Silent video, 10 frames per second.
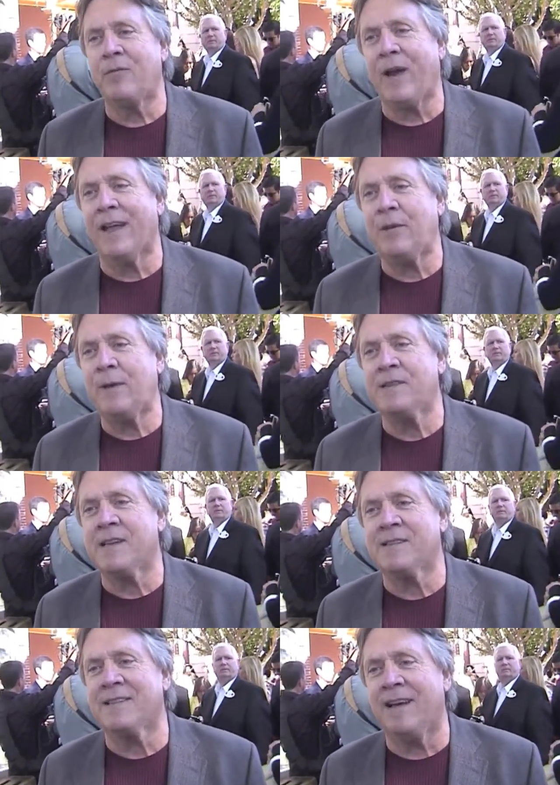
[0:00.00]
frankly, because
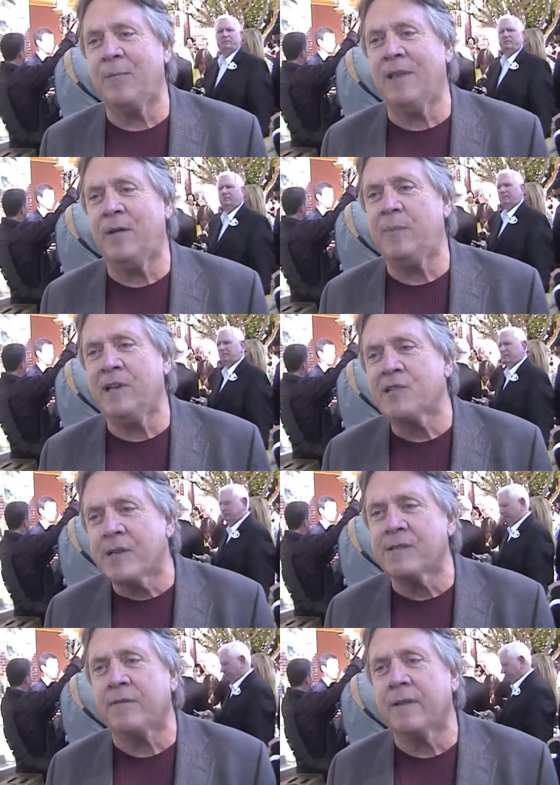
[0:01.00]
that's I'm in the
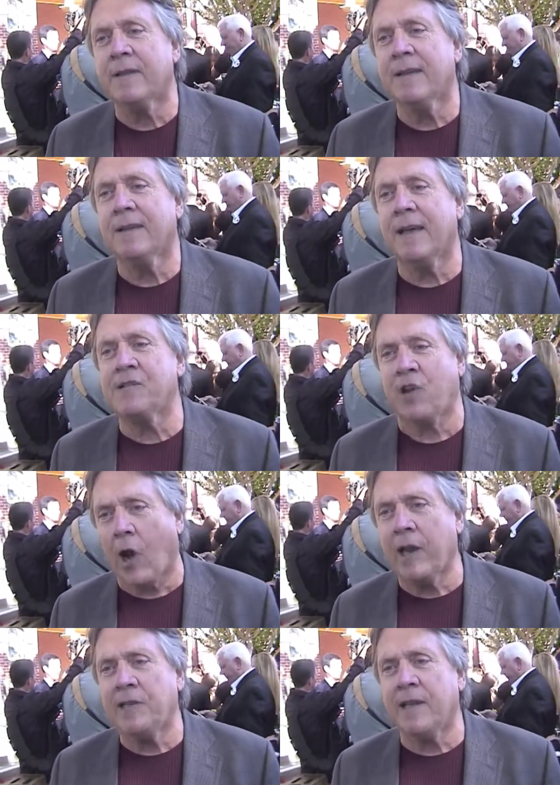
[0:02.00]
business of as an
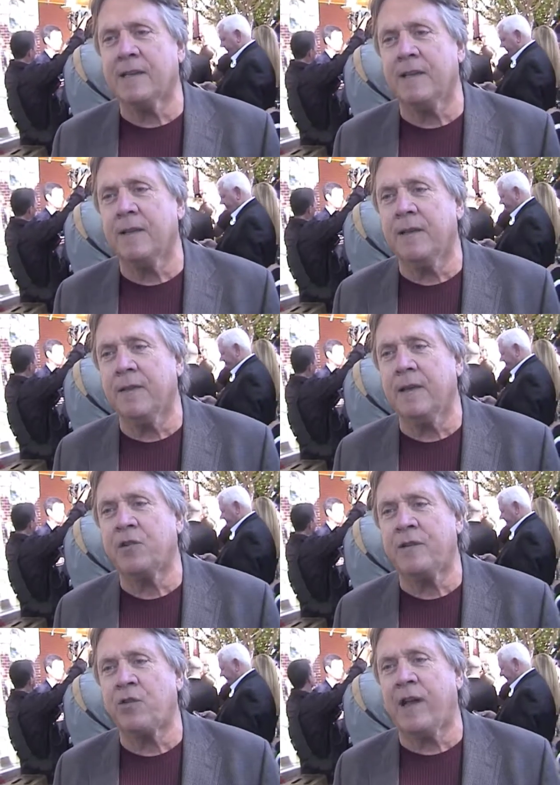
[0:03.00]
architect in the,
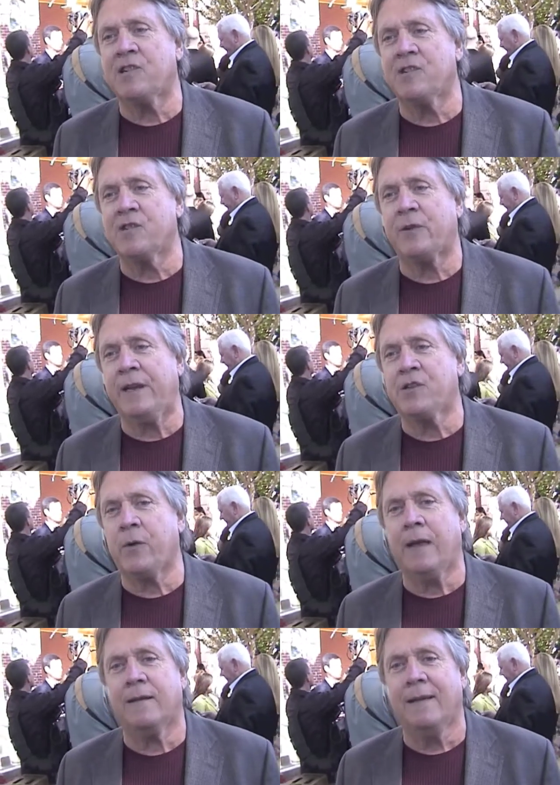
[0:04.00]
the attractions arena,
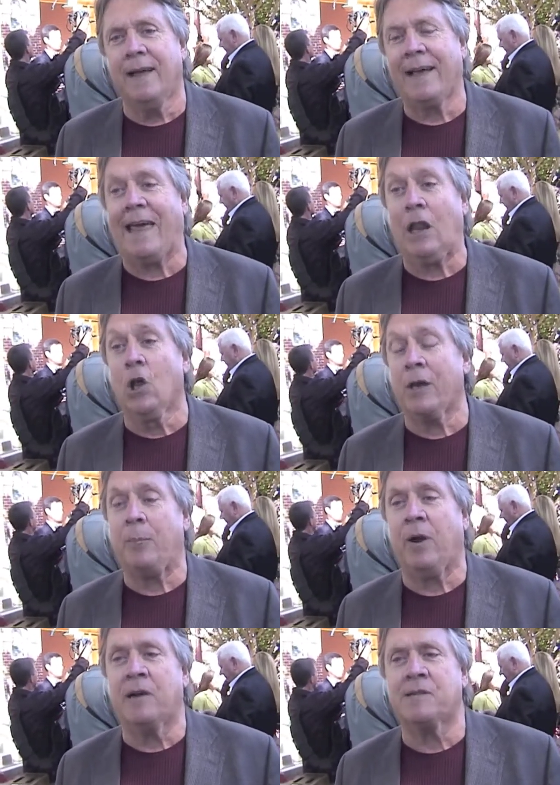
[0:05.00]
so I, I kind of look
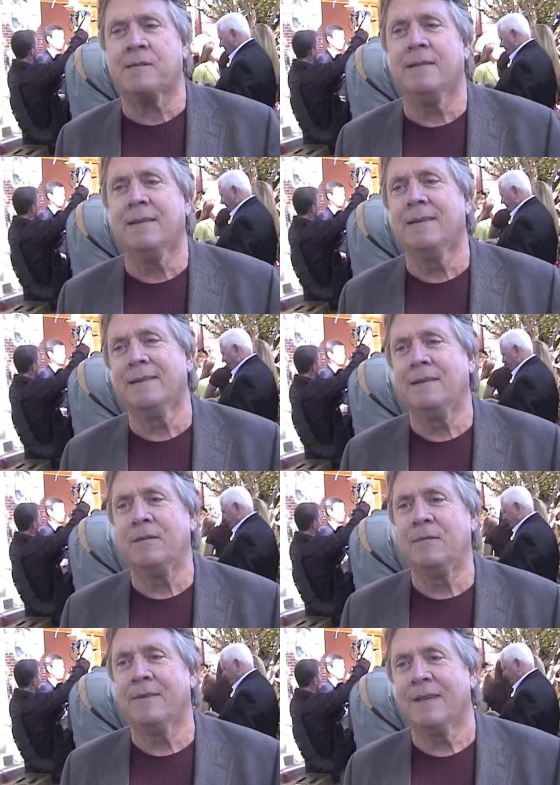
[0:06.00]
at parks
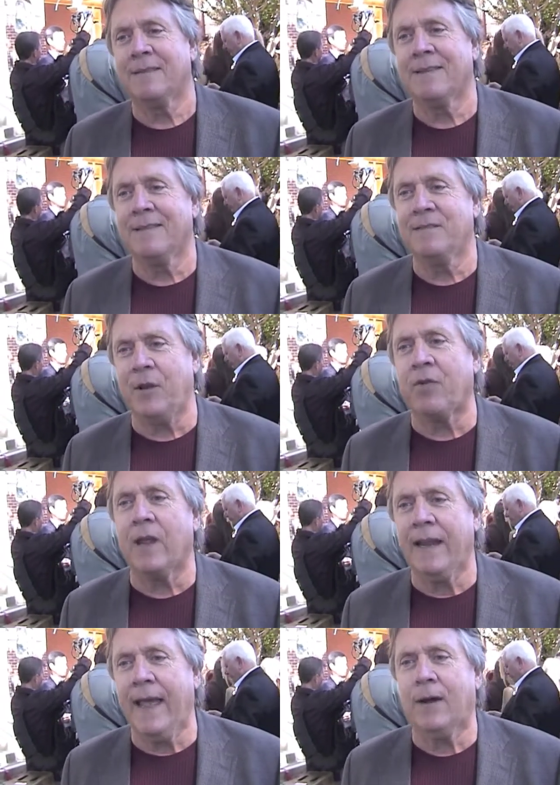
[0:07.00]

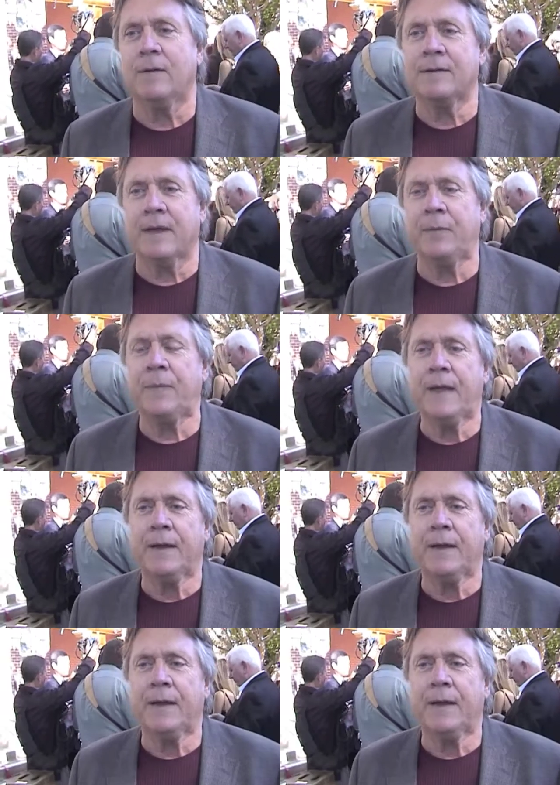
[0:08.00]
differently now. So